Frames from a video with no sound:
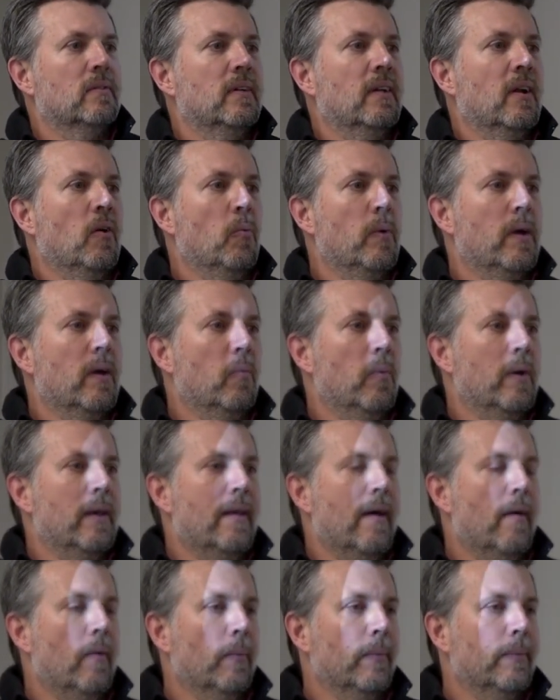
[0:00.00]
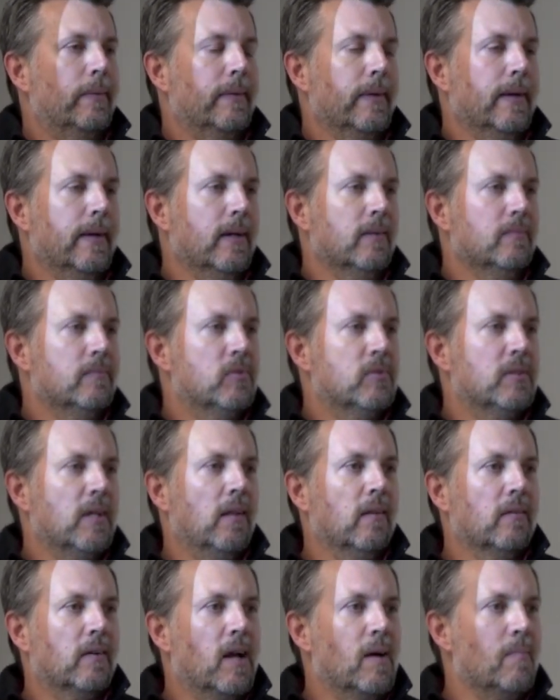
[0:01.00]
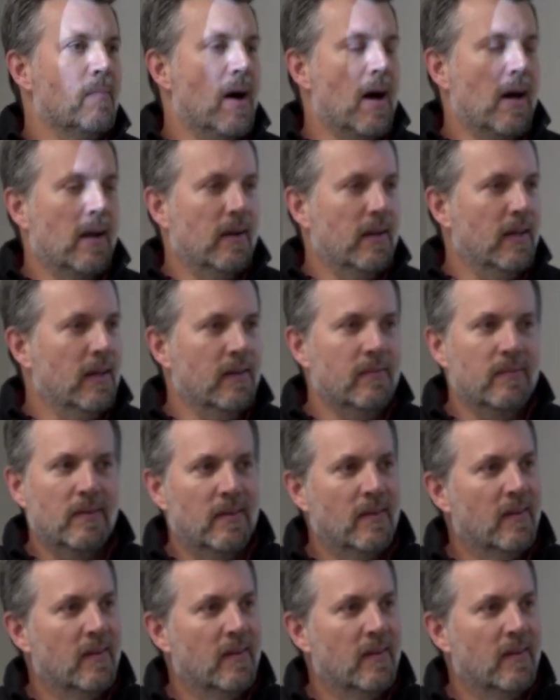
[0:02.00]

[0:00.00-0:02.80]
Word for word: You know, we, we don't uh, sell commodity,